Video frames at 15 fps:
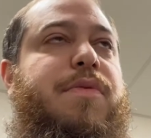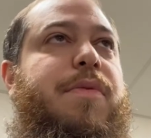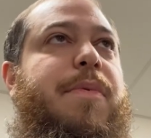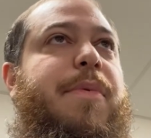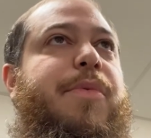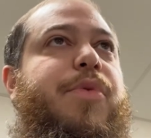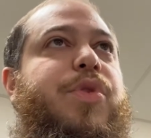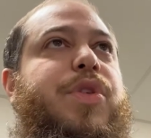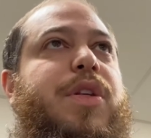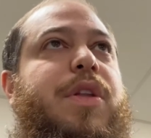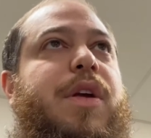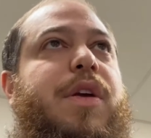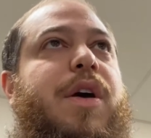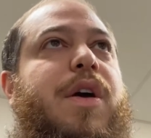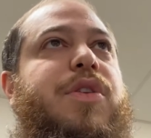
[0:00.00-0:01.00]
Remember we sing
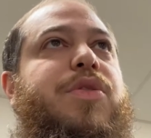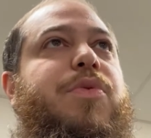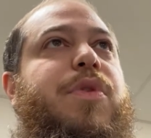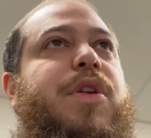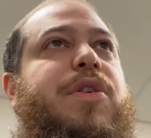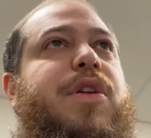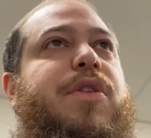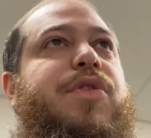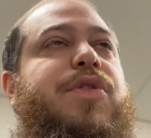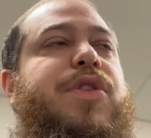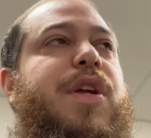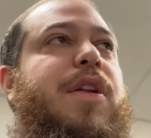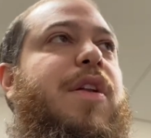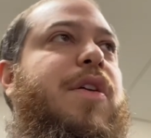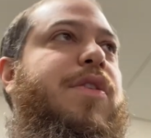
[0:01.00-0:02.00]
that, God is with us,
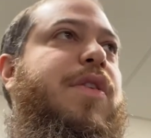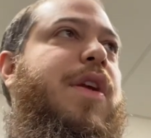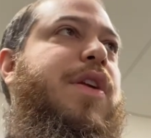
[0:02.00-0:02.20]
understand all you